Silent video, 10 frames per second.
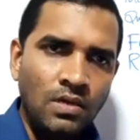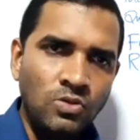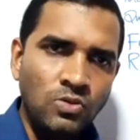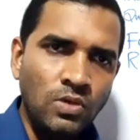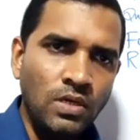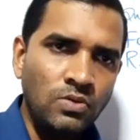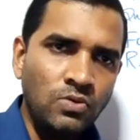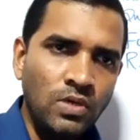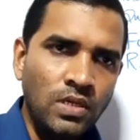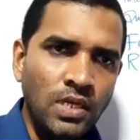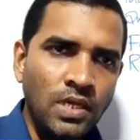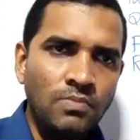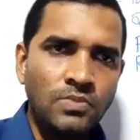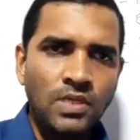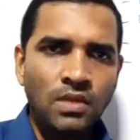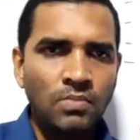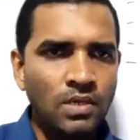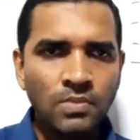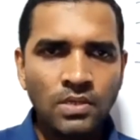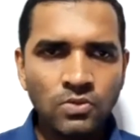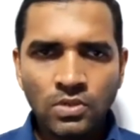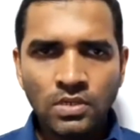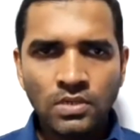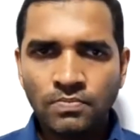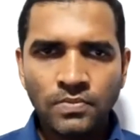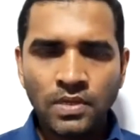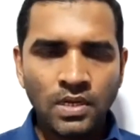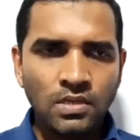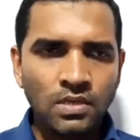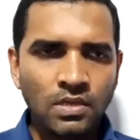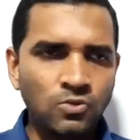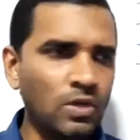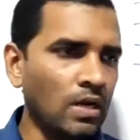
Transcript: your names and maybe your your